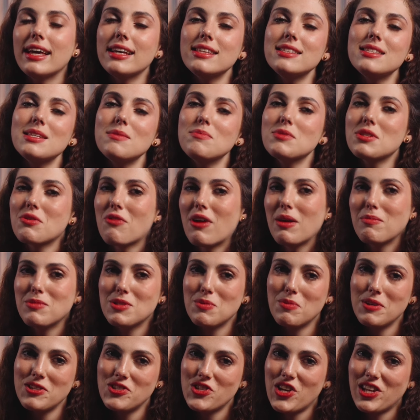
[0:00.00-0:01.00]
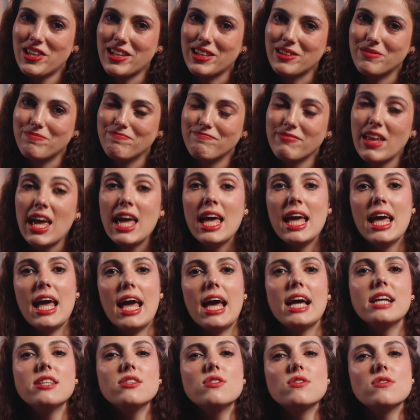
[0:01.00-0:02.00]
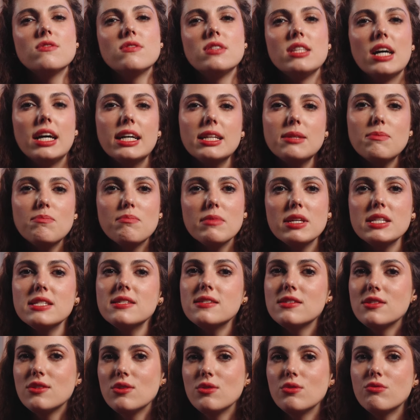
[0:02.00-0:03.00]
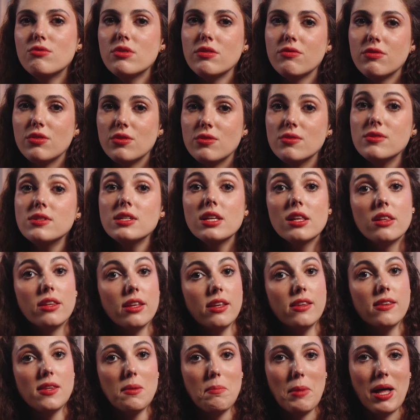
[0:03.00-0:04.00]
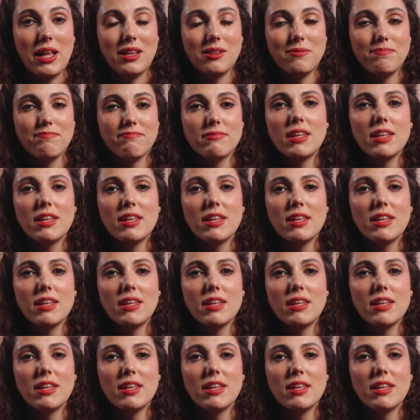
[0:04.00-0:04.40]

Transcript: and subscribe to my channel. And to not miss new reviews, click the bell.